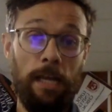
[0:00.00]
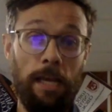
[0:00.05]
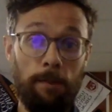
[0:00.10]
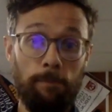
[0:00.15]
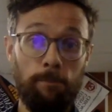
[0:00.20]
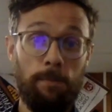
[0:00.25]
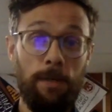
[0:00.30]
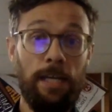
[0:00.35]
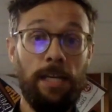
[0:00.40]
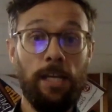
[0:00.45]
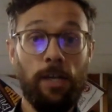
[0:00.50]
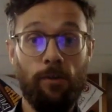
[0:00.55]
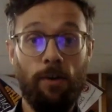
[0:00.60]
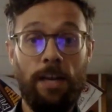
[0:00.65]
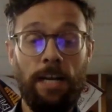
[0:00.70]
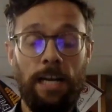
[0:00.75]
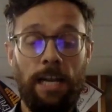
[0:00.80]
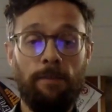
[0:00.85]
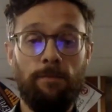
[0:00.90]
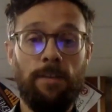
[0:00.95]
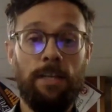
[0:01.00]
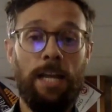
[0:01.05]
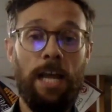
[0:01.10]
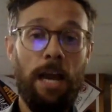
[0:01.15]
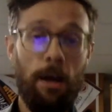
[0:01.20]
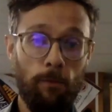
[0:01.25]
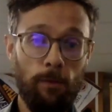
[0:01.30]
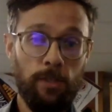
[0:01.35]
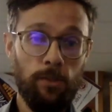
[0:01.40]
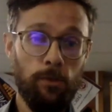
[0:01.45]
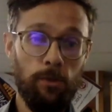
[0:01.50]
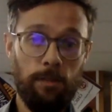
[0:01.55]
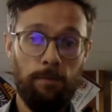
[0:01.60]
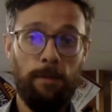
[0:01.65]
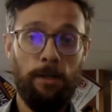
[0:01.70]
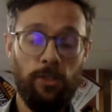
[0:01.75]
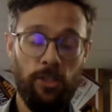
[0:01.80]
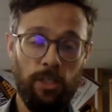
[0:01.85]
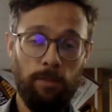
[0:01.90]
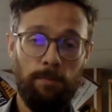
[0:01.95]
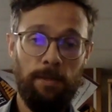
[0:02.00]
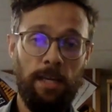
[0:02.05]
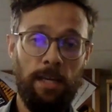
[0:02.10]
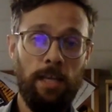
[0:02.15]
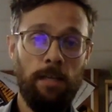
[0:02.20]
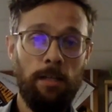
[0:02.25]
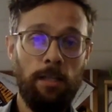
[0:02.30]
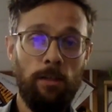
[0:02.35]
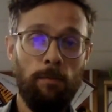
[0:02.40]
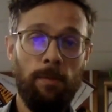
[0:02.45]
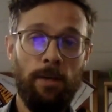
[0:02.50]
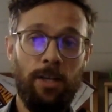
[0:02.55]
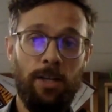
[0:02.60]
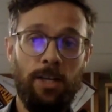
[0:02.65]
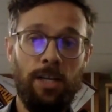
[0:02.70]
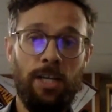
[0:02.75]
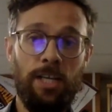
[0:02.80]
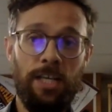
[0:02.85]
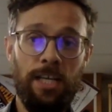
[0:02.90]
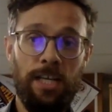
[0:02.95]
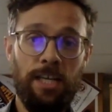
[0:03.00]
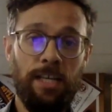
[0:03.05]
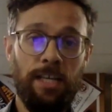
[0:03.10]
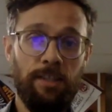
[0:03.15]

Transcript: being in grade 11 now. We talked about GPA a little bit earlier,